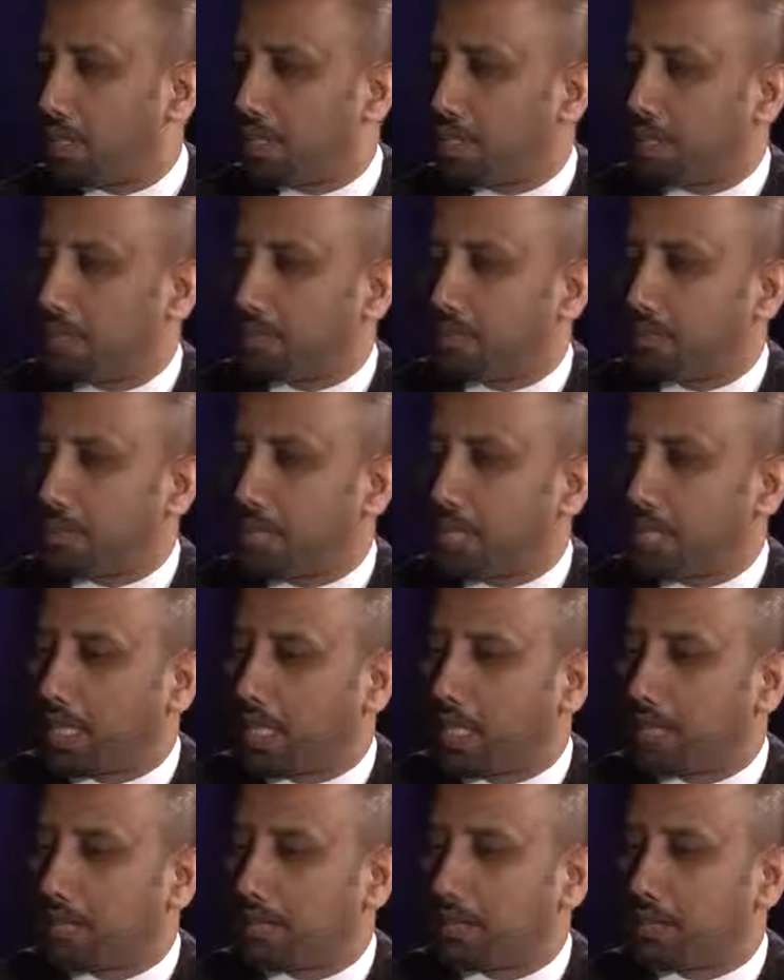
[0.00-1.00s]
You're
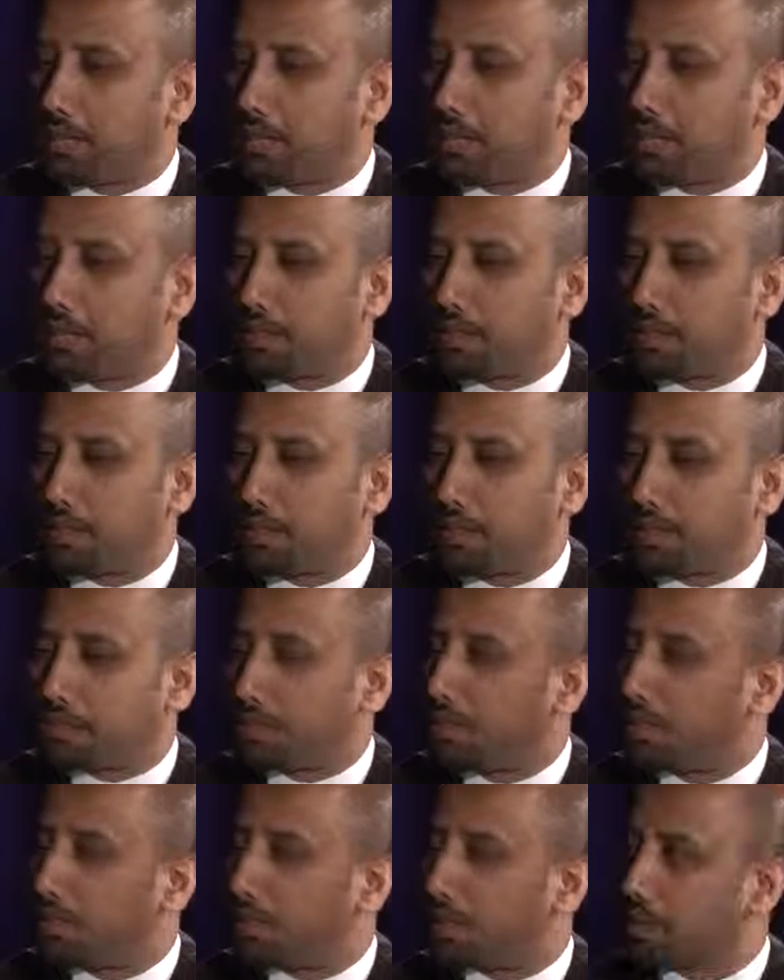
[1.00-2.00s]
making it
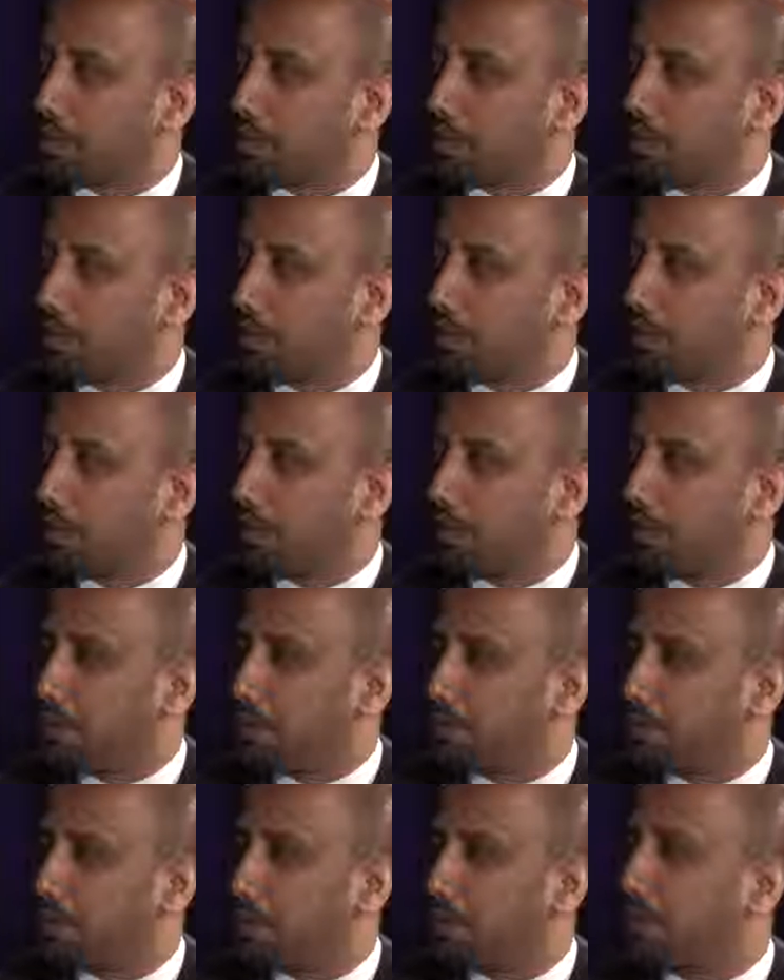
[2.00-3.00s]
economical
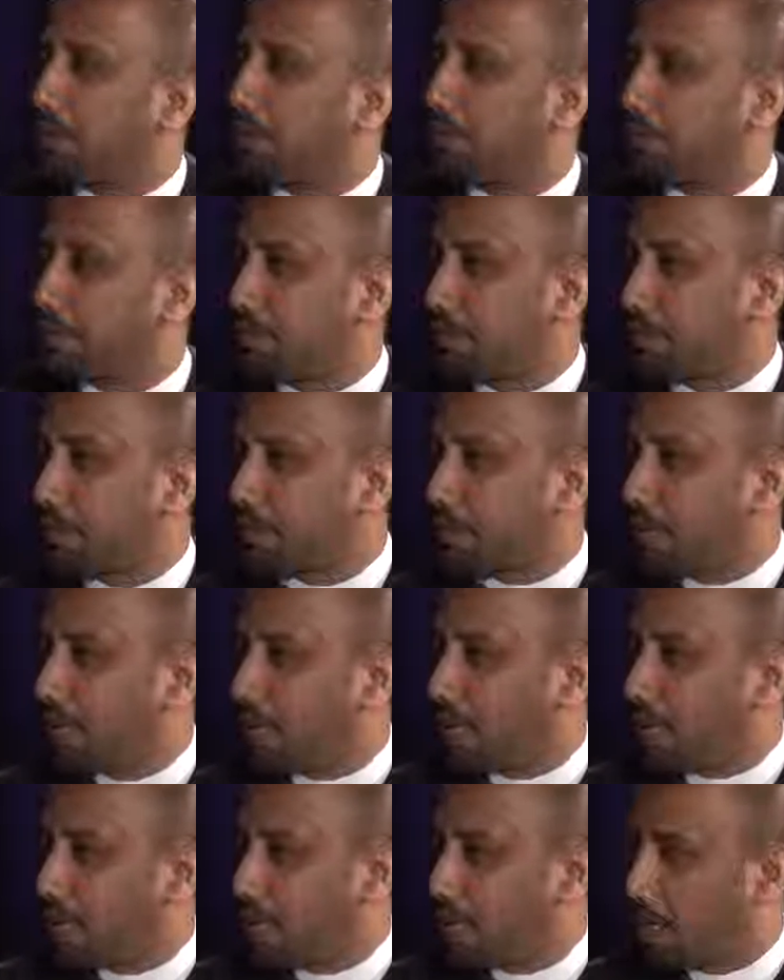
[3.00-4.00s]
for a lot of
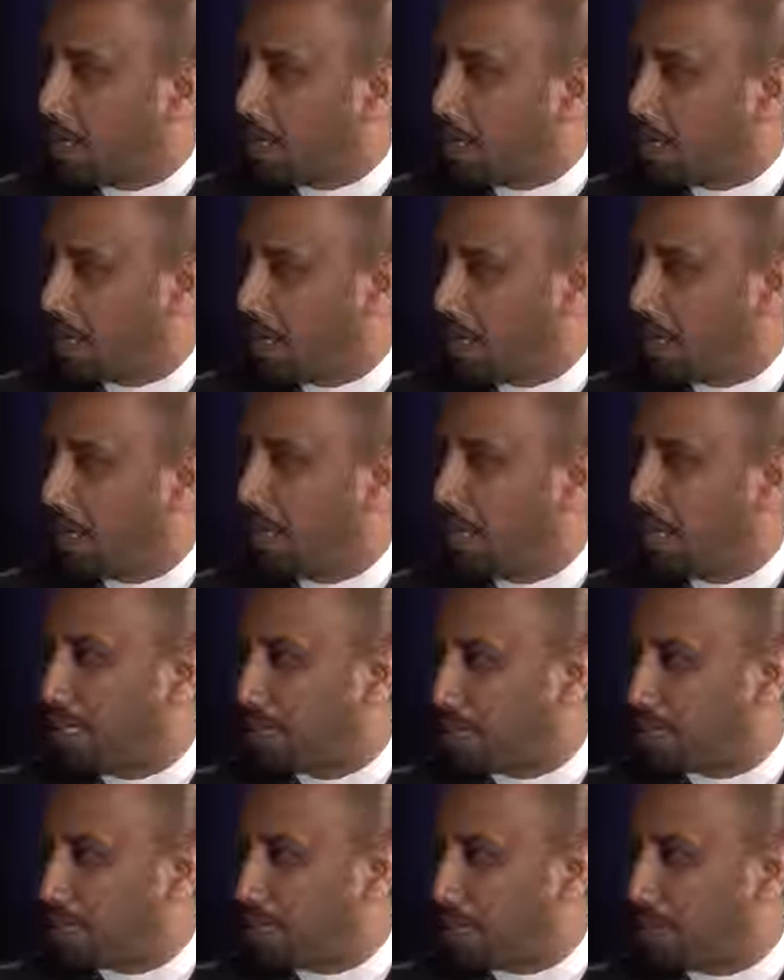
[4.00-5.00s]

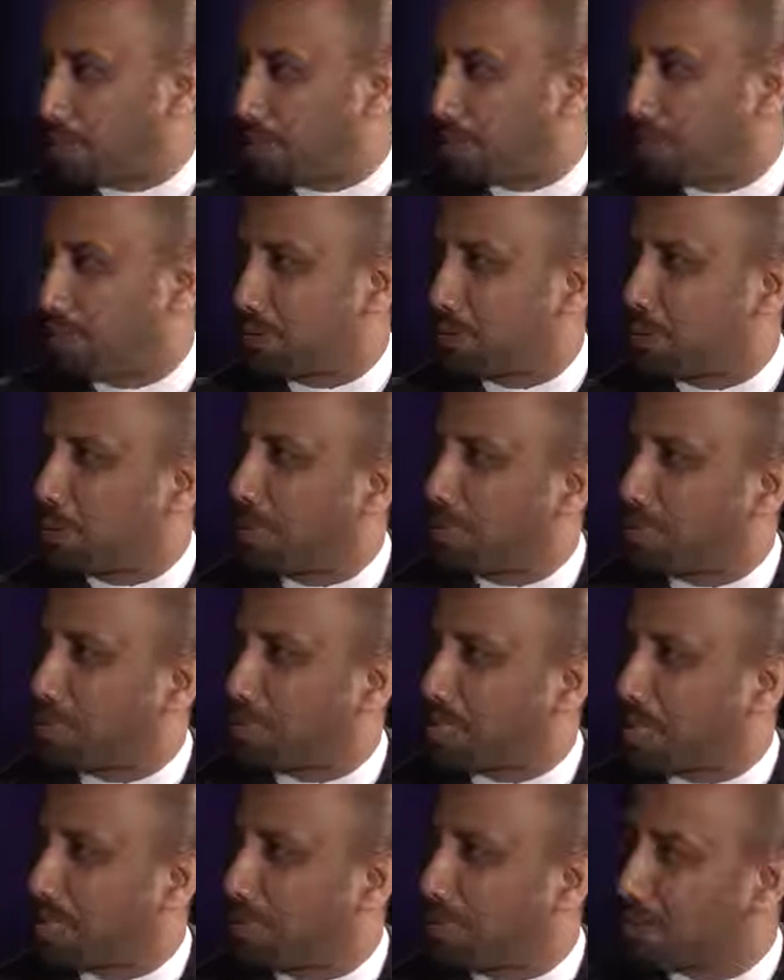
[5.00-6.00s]
us people who want to
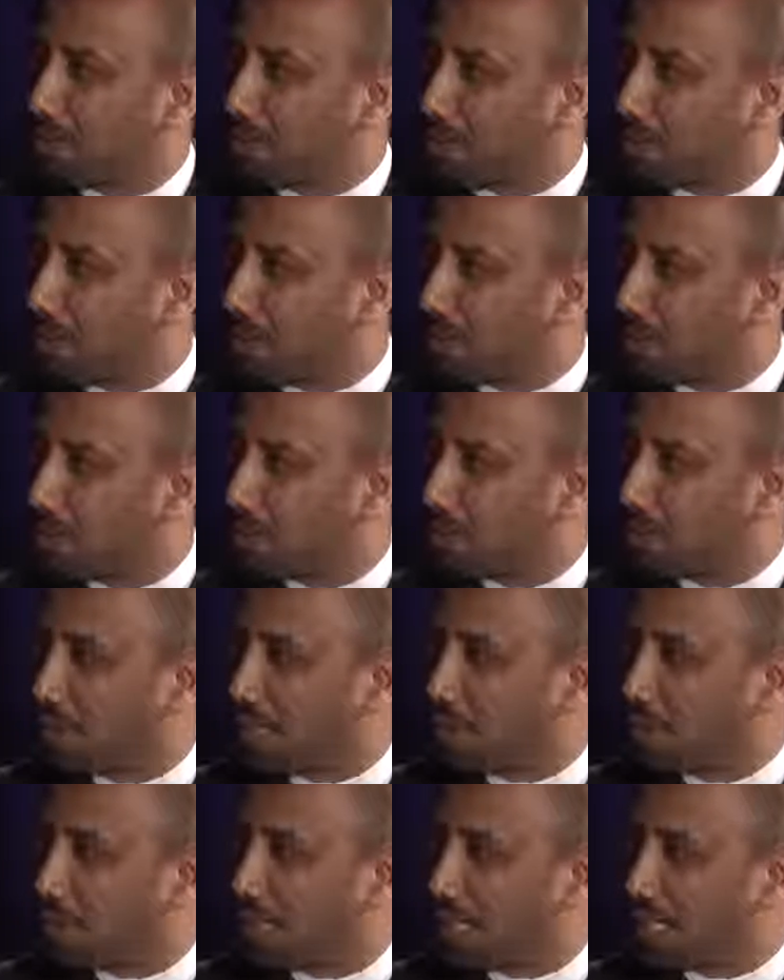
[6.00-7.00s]
travel to space,
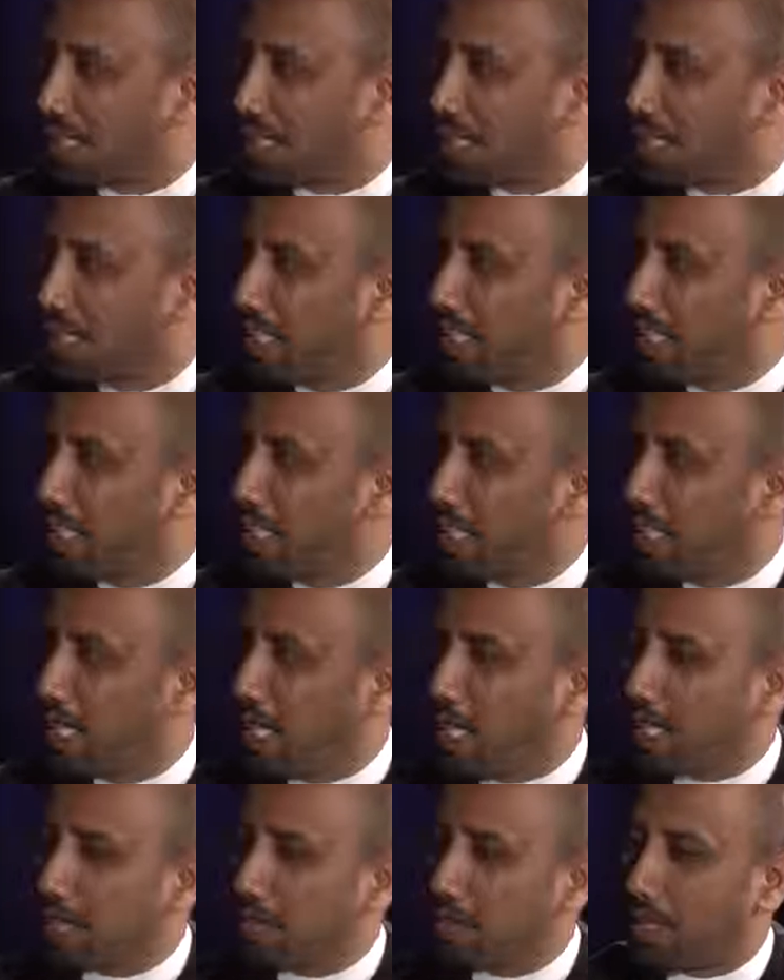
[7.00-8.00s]
hopefully one day.
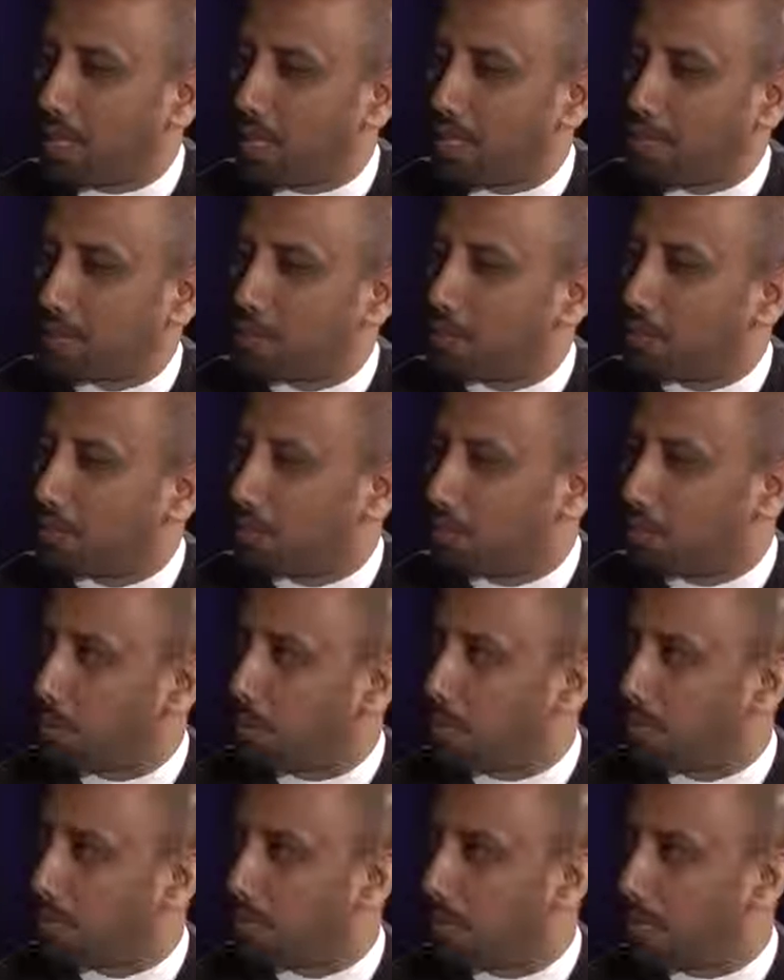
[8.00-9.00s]
You had
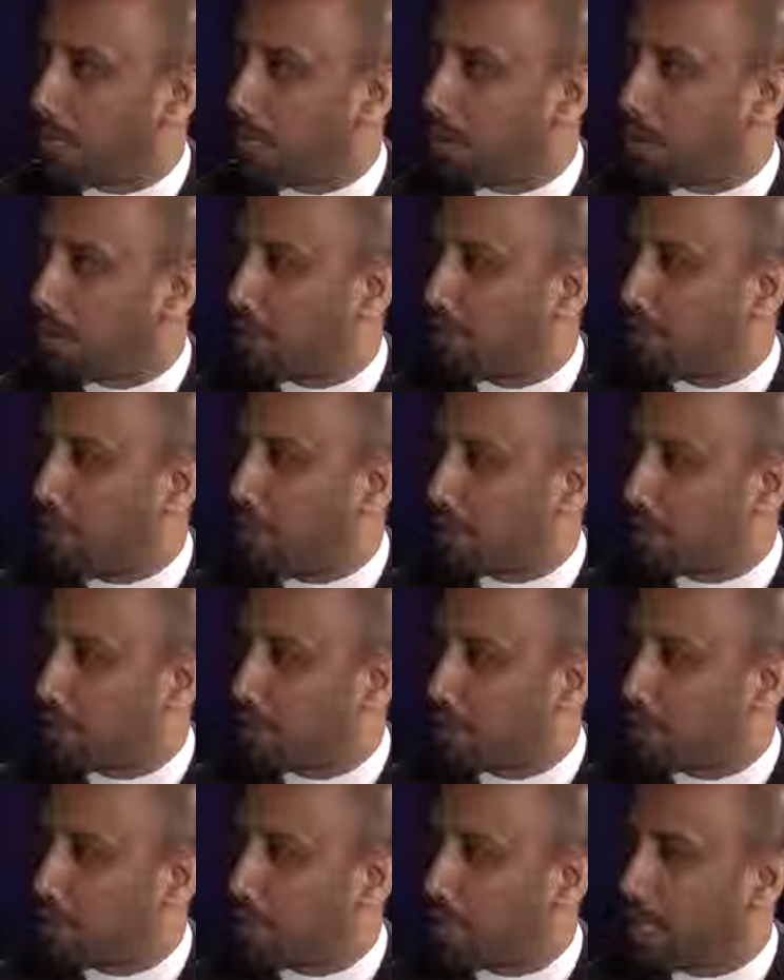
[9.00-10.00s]
one Falcon 1, Falcon
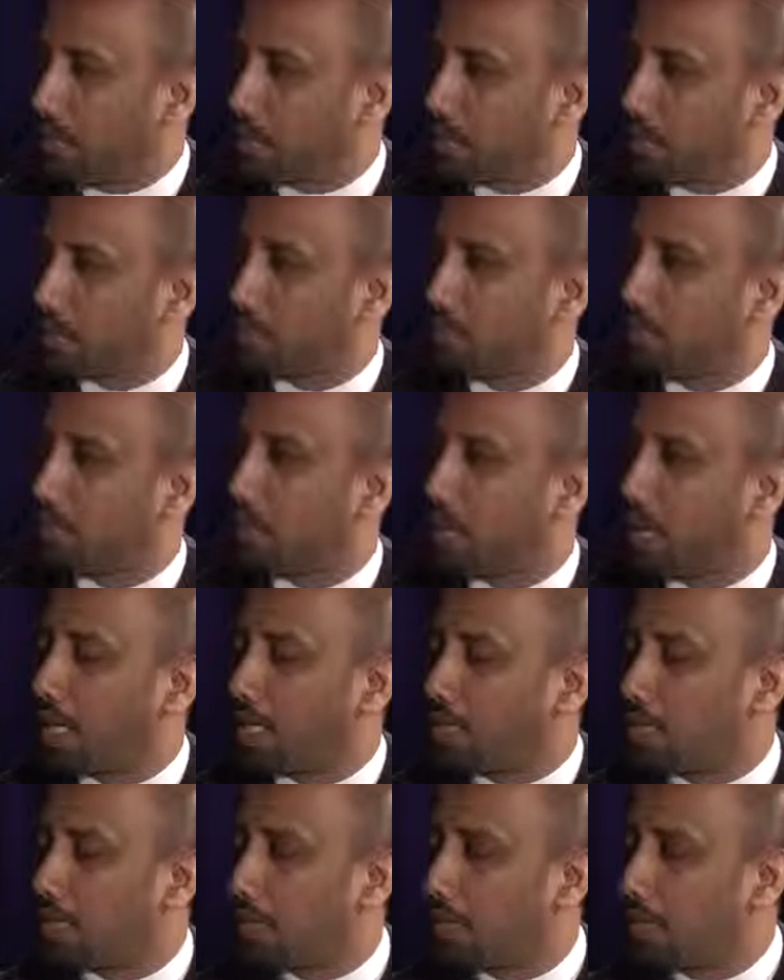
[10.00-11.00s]
2. Can you shed some more
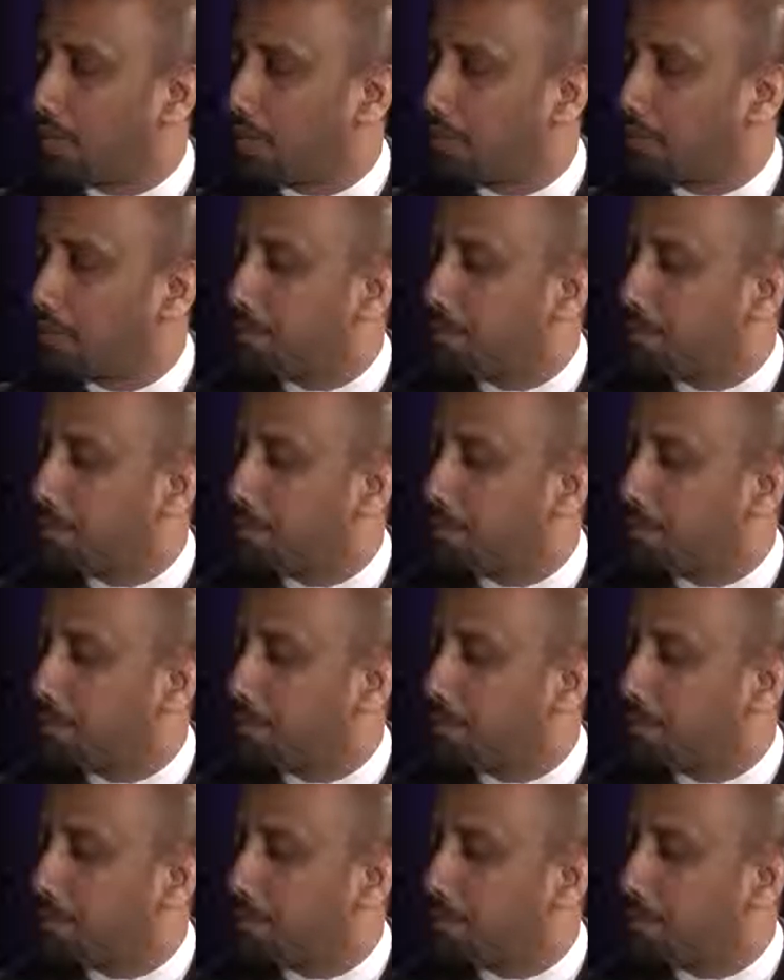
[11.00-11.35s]
light on it?